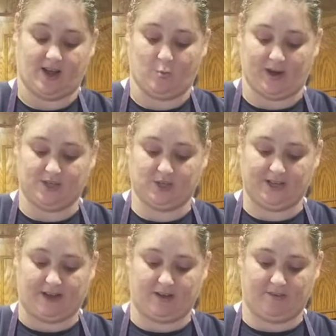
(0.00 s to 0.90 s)
When I took
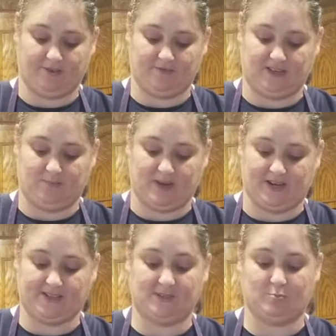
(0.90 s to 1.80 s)
it out at 15
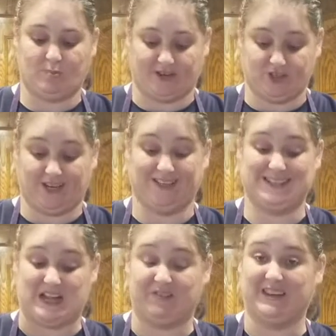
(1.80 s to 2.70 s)
minutes, my chicken
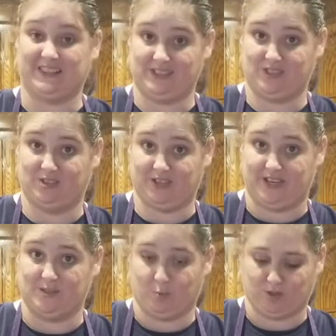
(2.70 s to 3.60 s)
definitely still
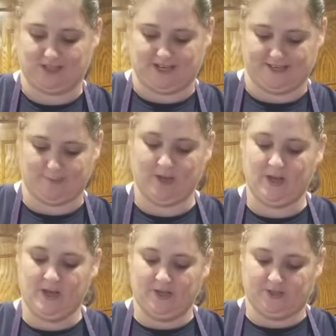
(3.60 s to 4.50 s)
needs more time.
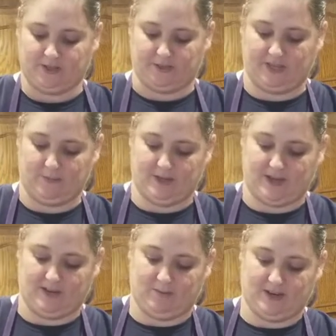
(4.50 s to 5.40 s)
So keep
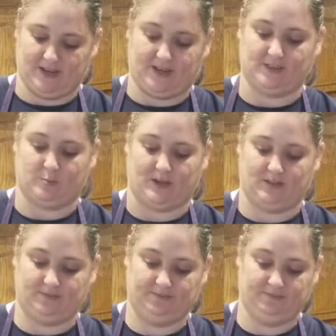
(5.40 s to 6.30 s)
that in mind as well.